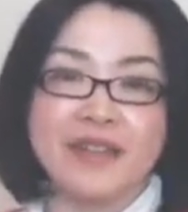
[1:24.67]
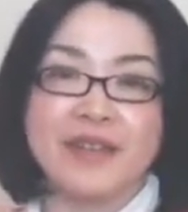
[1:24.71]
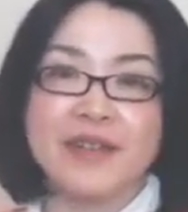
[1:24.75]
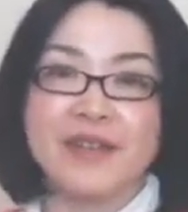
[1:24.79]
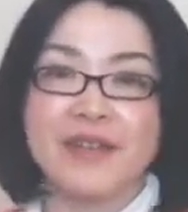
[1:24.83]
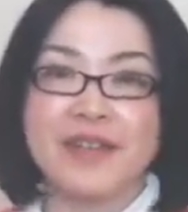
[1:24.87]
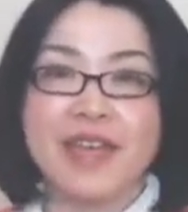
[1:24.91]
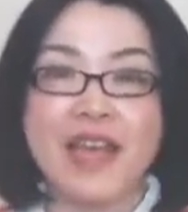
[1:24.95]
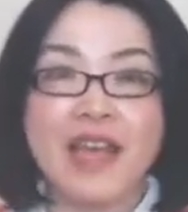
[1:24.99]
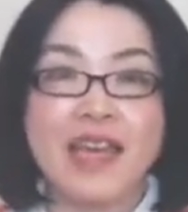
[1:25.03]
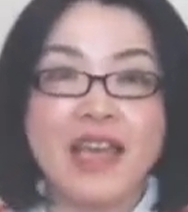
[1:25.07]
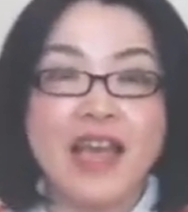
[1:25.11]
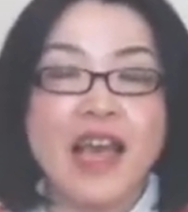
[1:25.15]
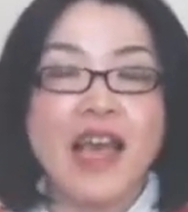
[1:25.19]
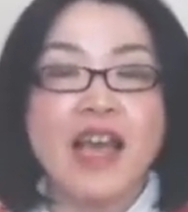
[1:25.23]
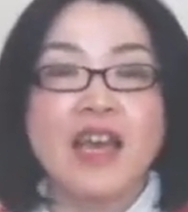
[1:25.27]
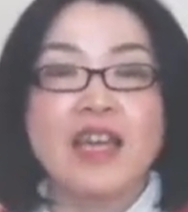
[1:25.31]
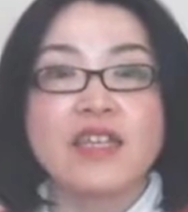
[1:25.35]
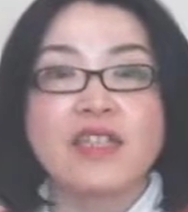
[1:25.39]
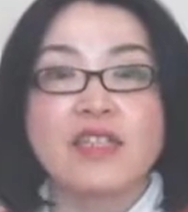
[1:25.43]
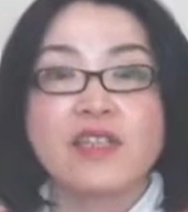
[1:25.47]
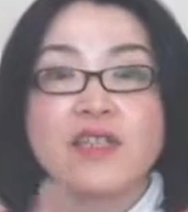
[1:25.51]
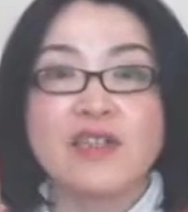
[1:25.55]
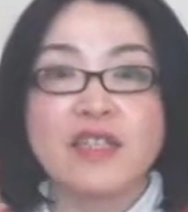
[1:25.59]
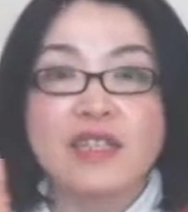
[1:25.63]
Okay,
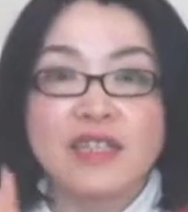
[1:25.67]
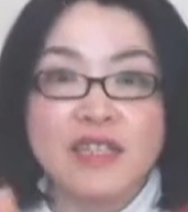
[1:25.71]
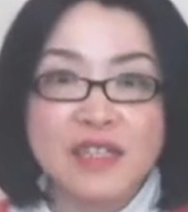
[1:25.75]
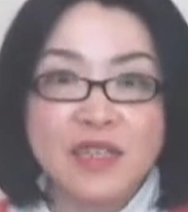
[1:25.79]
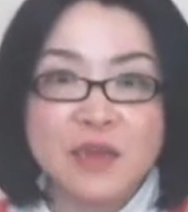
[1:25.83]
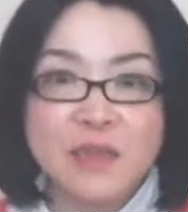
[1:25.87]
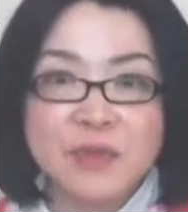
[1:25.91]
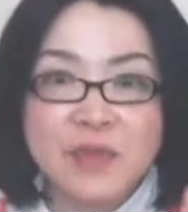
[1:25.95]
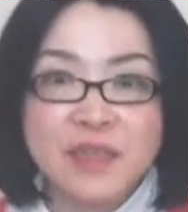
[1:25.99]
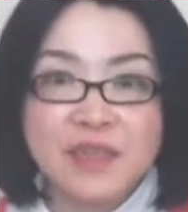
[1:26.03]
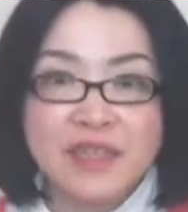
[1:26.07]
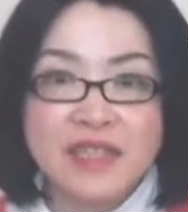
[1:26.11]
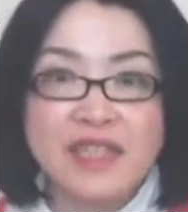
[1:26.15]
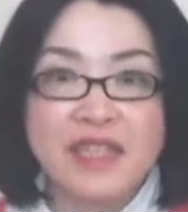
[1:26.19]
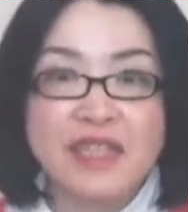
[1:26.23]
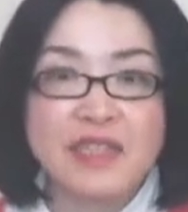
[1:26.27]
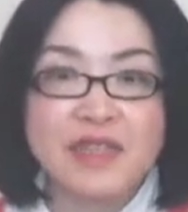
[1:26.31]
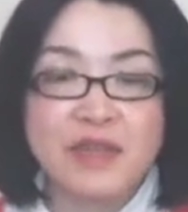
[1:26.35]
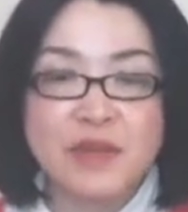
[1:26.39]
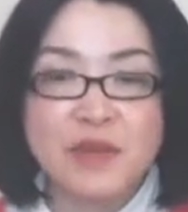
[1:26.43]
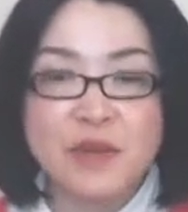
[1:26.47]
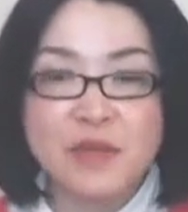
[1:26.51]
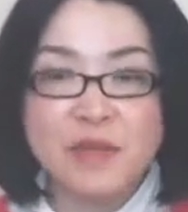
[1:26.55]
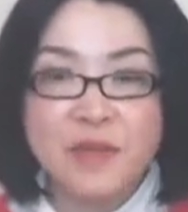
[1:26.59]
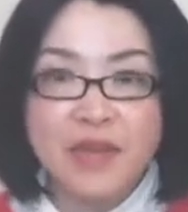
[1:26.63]
so listening
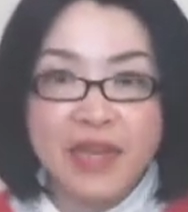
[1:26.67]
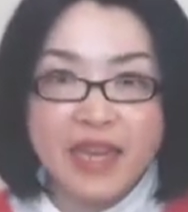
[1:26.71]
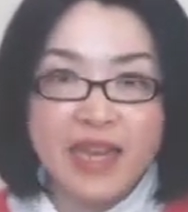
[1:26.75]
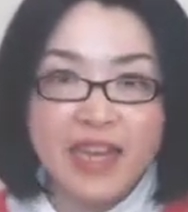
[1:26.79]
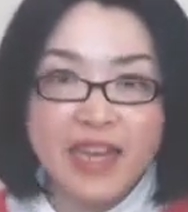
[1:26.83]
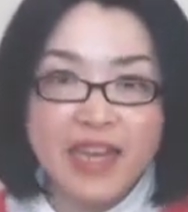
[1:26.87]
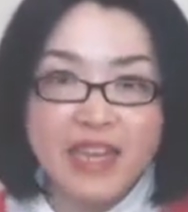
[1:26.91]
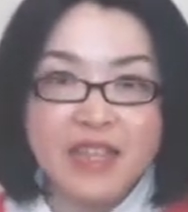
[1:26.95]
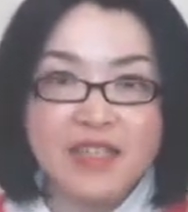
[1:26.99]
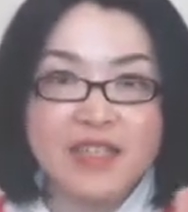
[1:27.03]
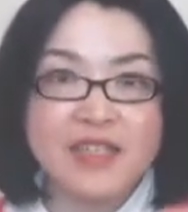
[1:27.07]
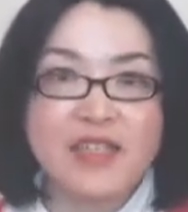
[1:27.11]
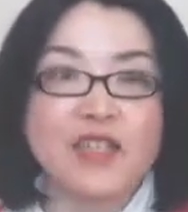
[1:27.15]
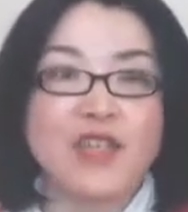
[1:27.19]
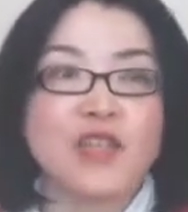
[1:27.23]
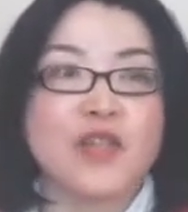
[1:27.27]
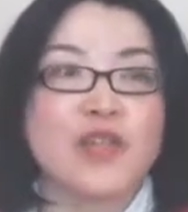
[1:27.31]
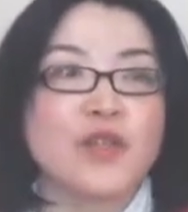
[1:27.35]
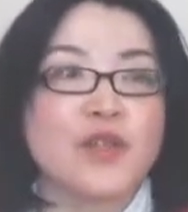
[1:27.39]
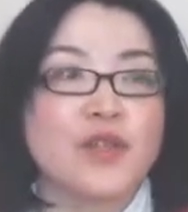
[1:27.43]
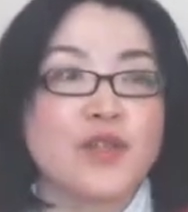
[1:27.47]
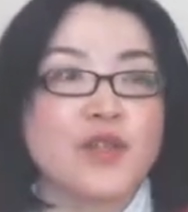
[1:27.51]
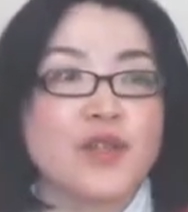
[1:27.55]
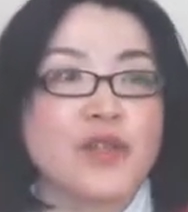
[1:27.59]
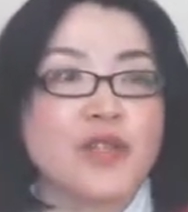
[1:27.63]
precisely means
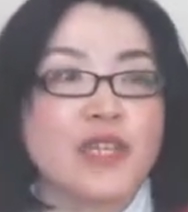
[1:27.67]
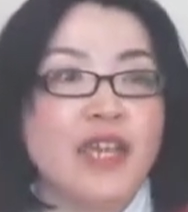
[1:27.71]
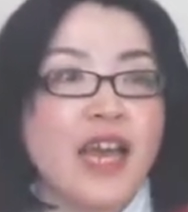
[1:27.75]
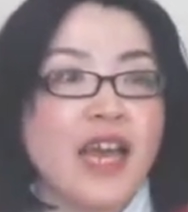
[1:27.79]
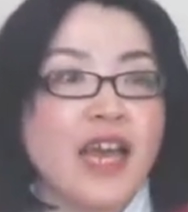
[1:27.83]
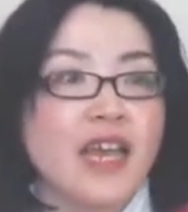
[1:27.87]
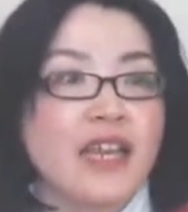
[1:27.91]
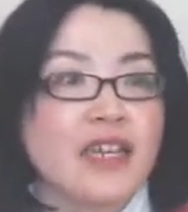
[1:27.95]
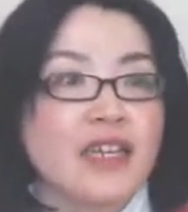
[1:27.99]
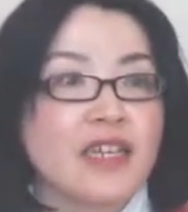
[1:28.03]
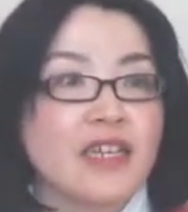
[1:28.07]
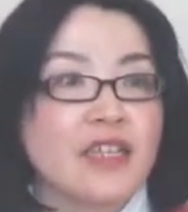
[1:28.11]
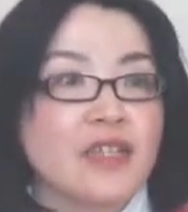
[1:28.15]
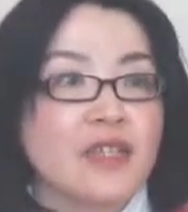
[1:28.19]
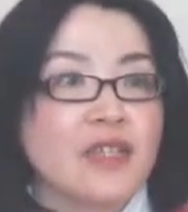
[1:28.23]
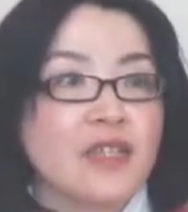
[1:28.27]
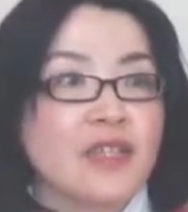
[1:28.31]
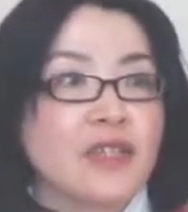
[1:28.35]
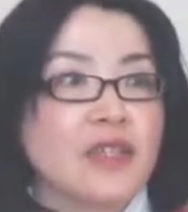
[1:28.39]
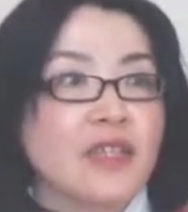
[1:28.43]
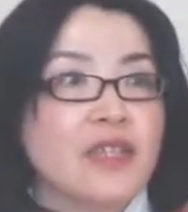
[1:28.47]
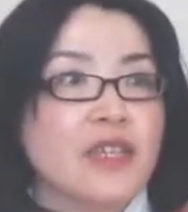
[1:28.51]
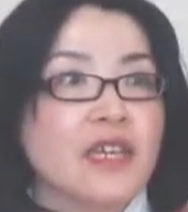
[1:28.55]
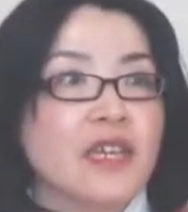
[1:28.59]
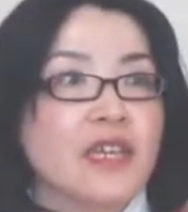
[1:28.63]
you can
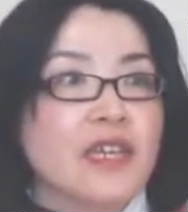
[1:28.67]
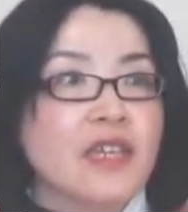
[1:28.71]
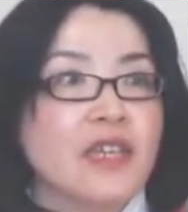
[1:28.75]
listen